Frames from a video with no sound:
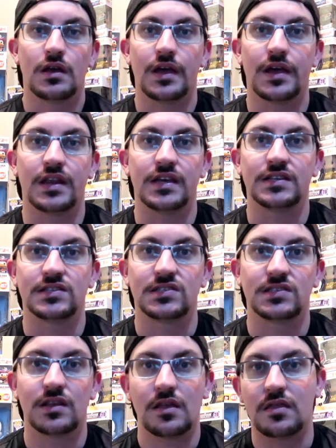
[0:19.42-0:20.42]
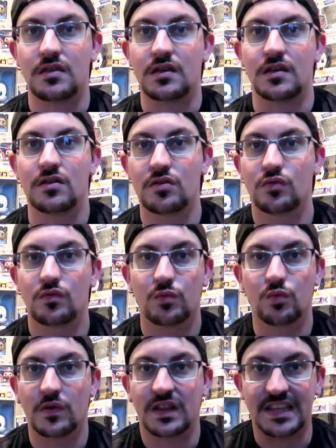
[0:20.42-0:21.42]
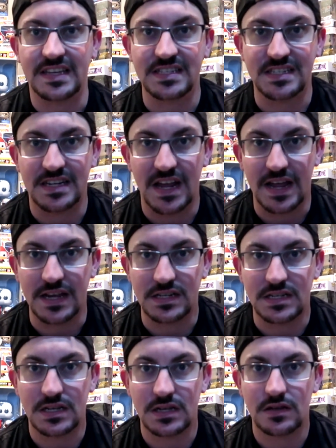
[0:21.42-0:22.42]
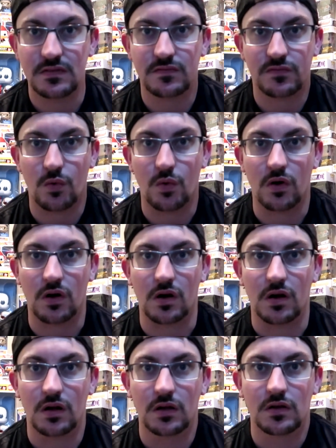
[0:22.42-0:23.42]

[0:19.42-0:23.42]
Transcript: It is the release date for